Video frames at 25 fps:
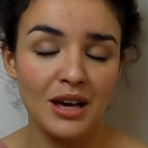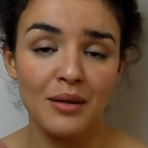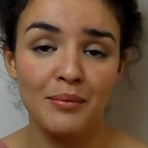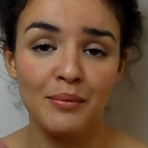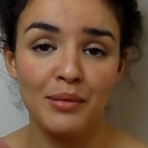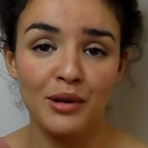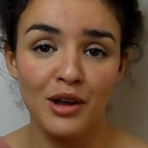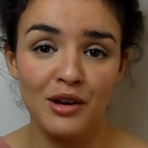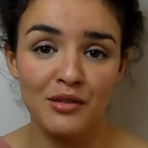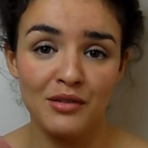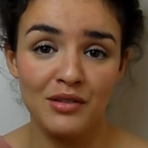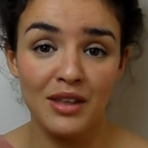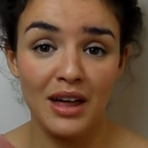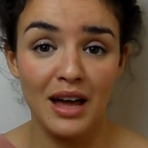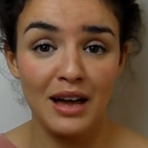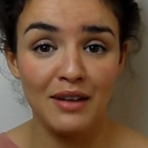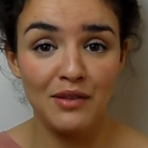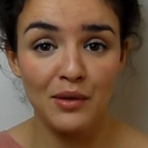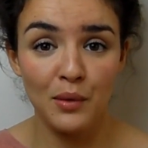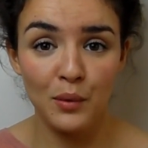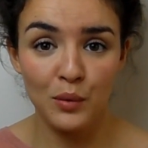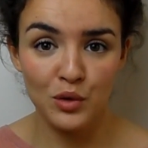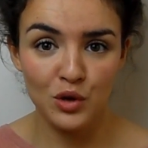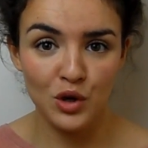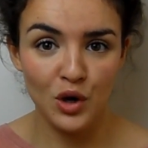down below for that
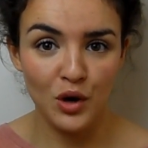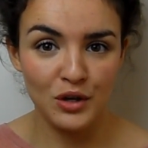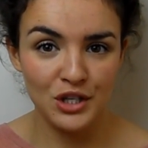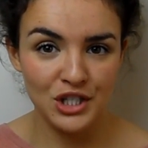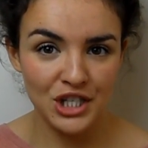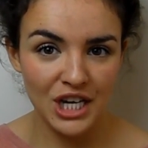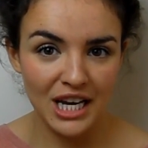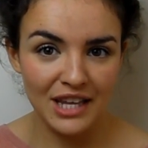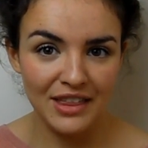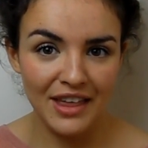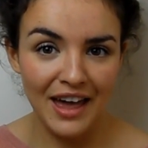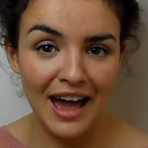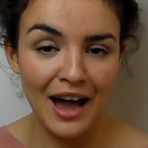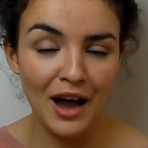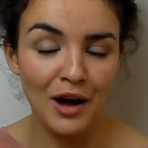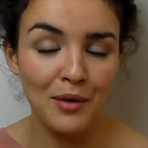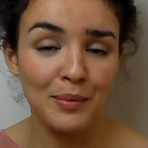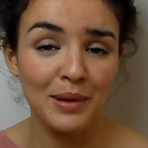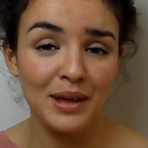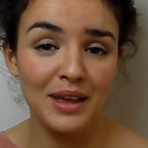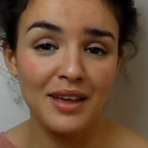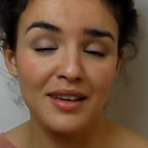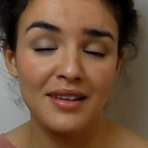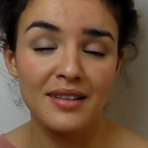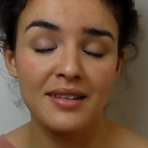if you want to go and check that
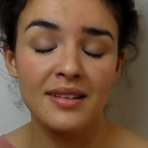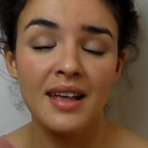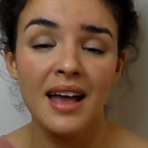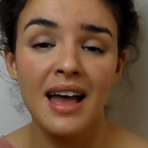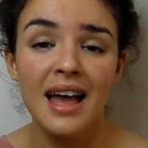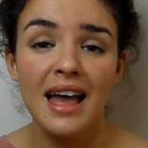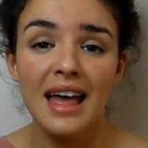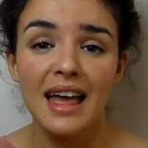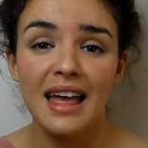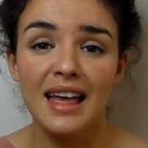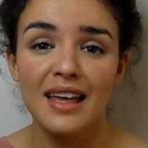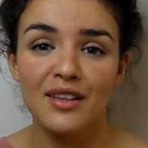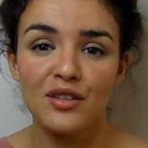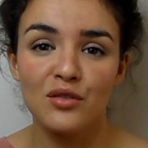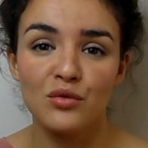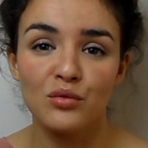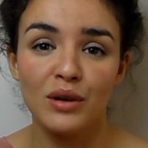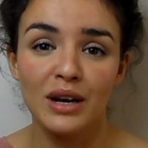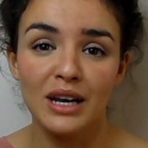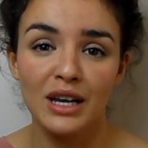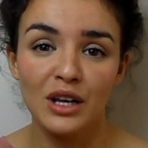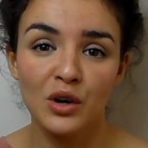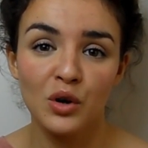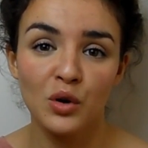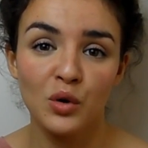out because
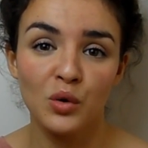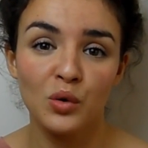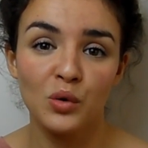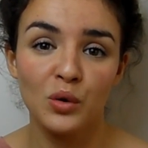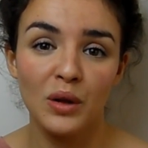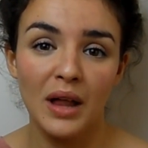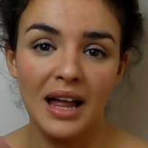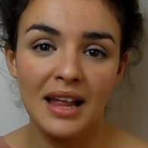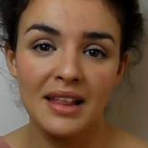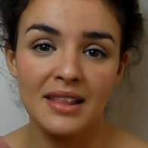it's really cool.